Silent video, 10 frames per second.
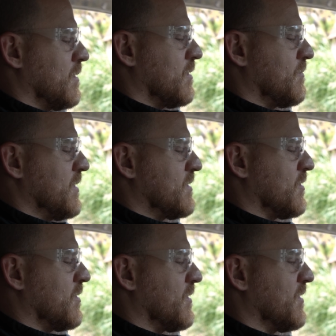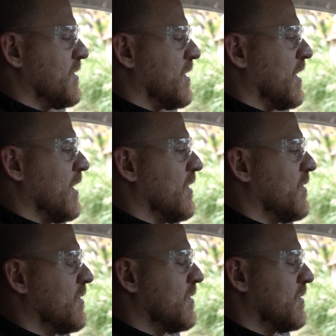That's me turning the
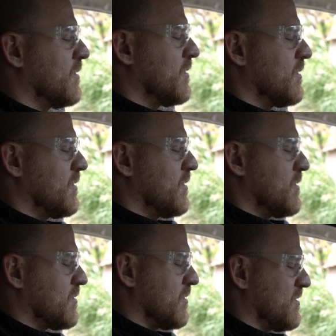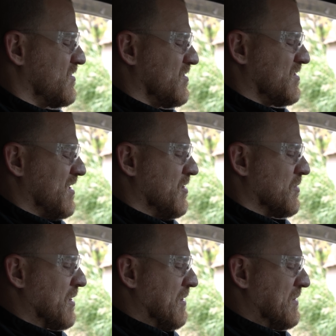dial. So that to see
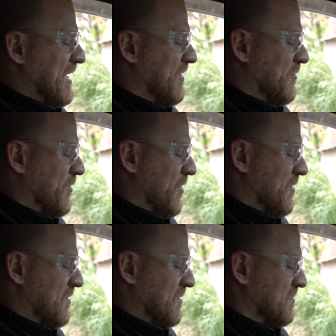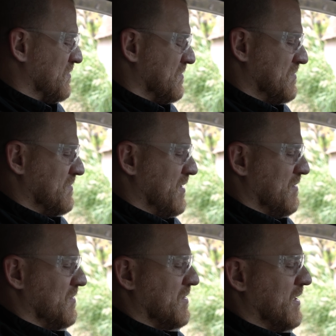you're going down the road, you're
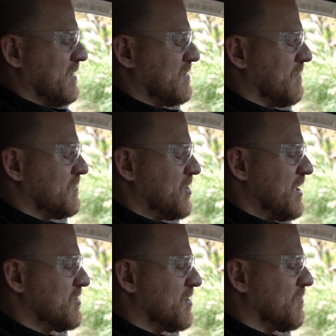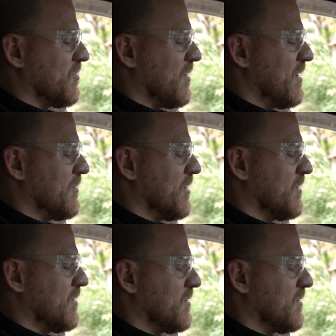looking at some changing parameter.